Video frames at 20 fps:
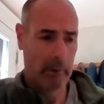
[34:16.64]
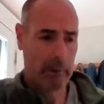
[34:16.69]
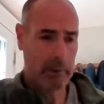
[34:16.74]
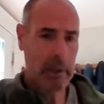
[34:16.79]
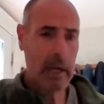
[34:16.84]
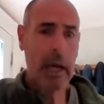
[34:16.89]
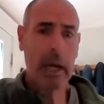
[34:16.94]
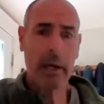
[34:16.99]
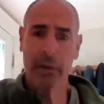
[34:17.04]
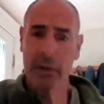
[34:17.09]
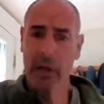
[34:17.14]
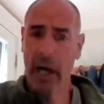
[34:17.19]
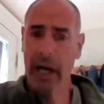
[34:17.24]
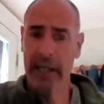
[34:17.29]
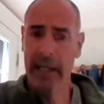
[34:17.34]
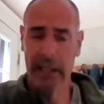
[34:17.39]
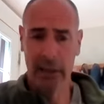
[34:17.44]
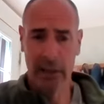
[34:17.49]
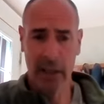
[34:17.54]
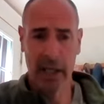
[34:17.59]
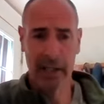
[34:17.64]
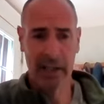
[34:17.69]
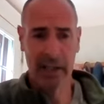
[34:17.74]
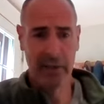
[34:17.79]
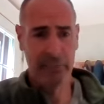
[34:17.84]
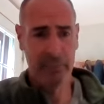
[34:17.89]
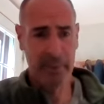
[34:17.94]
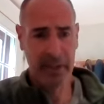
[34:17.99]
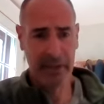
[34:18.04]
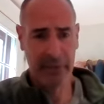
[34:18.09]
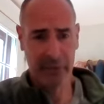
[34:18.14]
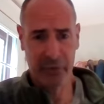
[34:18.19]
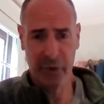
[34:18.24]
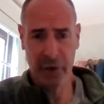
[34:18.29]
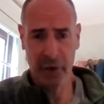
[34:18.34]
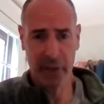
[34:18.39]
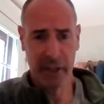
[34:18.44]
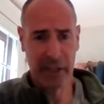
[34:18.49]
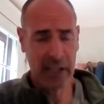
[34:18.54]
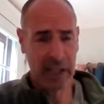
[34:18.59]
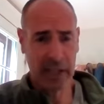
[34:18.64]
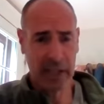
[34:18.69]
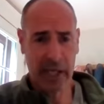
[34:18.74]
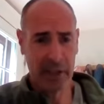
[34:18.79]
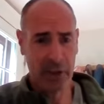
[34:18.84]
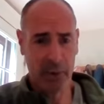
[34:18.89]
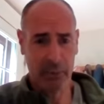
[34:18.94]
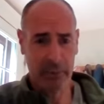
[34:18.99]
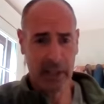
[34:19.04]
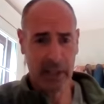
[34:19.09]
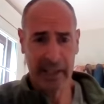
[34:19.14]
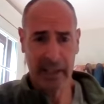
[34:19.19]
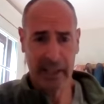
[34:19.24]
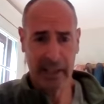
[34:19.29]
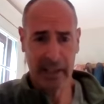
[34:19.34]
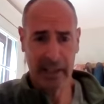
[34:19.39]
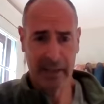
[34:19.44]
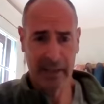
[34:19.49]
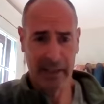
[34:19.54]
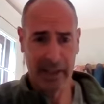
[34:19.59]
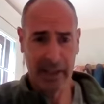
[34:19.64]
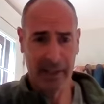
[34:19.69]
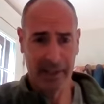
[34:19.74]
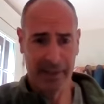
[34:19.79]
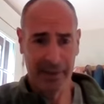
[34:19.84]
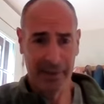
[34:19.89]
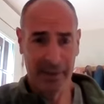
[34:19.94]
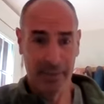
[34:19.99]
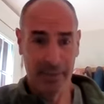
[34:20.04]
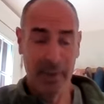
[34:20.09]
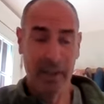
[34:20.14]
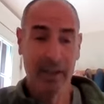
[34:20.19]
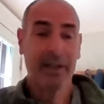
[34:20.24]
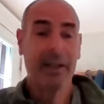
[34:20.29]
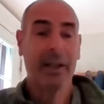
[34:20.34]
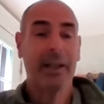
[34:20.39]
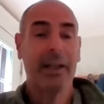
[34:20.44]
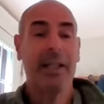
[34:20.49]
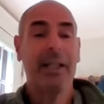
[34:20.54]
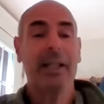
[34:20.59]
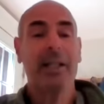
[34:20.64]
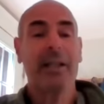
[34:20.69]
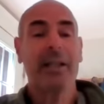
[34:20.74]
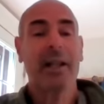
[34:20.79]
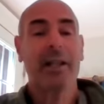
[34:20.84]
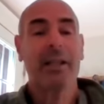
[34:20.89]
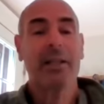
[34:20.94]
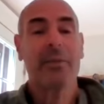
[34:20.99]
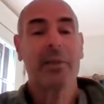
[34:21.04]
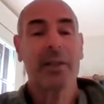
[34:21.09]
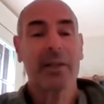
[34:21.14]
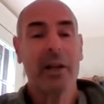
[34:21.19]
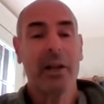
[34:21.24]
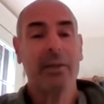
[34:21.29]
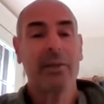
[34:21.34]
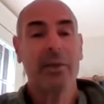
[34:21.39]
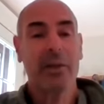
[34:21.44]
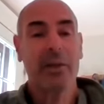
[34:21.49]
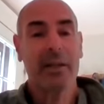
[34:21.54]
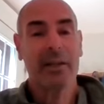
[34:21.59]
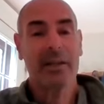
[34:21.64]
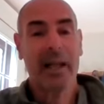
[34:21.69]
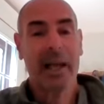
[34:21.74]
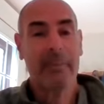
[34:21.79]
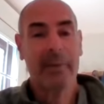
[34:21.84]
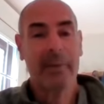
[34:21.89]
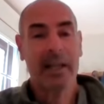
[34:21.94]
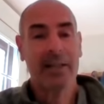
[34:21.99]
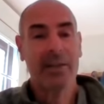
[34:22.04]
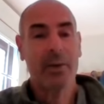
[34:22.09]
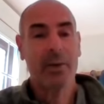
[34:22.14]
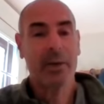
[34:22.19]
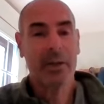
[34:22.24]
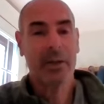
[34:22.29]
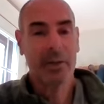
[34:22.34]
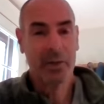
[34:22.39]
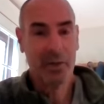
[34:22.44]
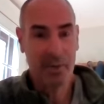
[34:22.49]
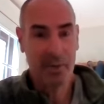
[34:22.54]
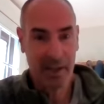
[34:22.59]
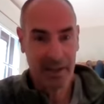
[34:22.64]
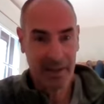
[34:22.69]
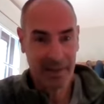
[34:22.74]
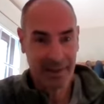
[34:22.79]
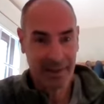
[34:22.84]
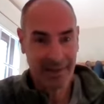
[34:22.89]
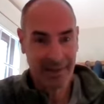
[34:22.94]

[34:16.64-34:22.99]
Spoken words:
yes, I eat lots of beef jerky and I don't like anything else. Well, they're eating lots of salt all the time and that's all they're doing.